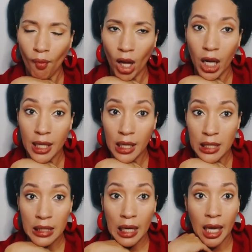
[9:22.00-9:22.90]
Yes, I
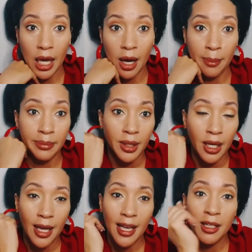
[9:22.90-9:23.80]
am.
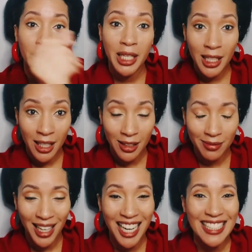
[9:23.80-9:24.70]
In the beginning, I